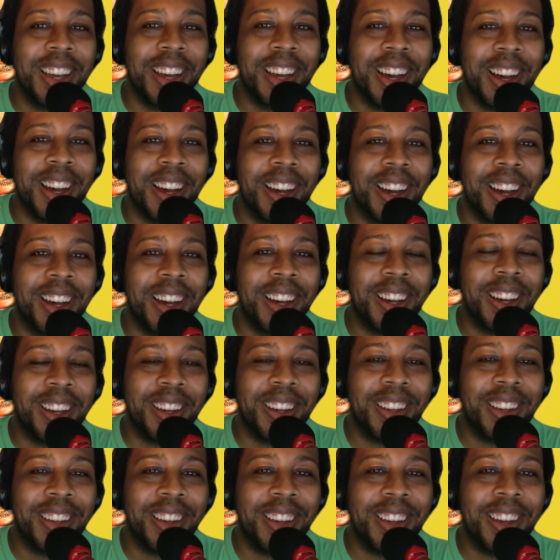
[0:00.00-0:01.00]
uh,
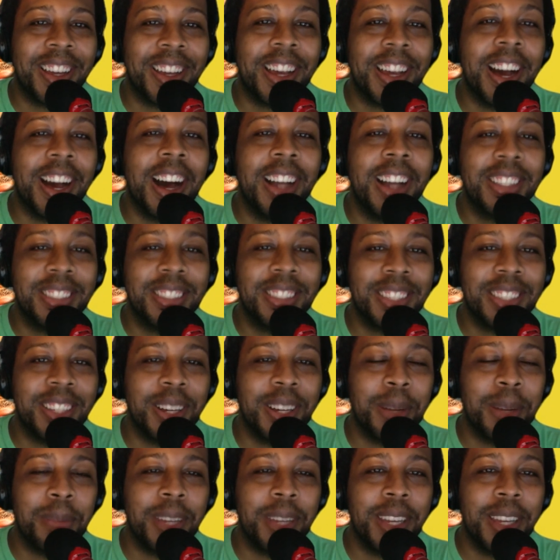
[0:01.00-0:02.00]
a constant
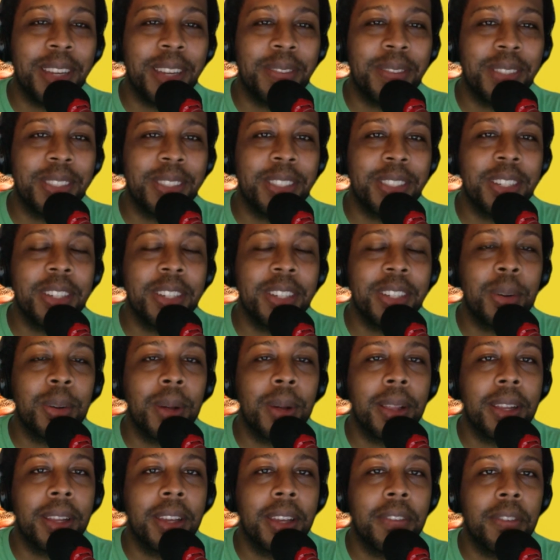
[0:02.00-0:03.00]
update of just good
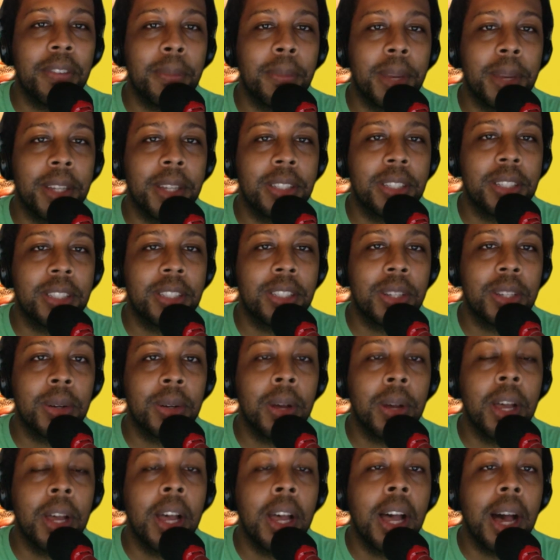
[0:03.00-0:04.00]
quality information. So
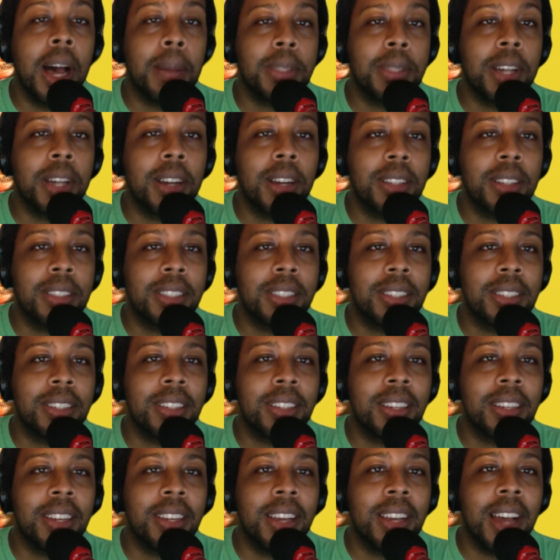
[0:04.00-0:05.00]
I'm talking
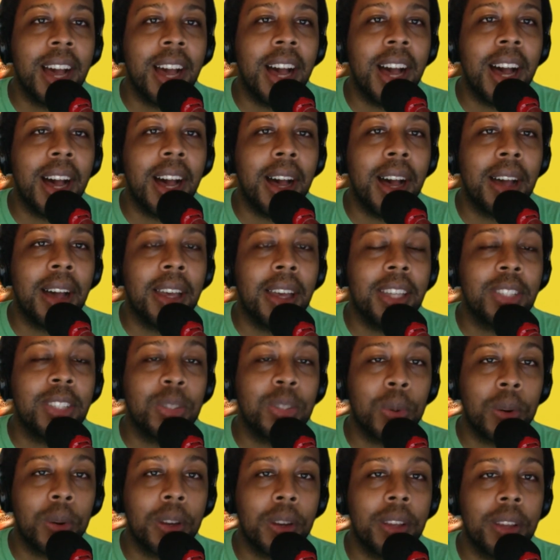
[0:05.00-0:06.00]
to uh,
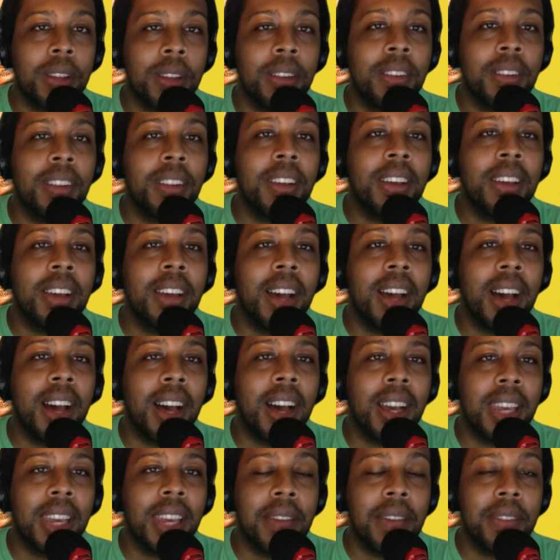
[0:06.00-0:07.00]
historian
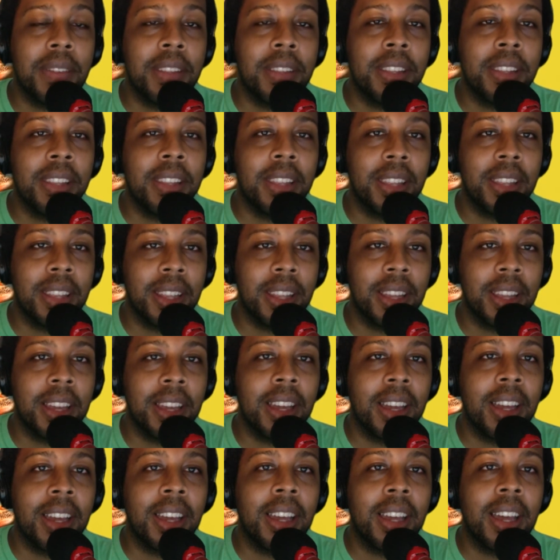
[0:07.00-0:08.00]
uh, Kevin.
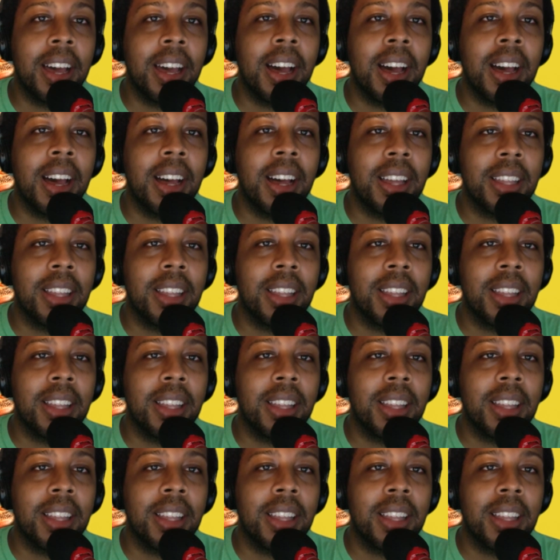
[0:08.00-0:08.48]
Uh,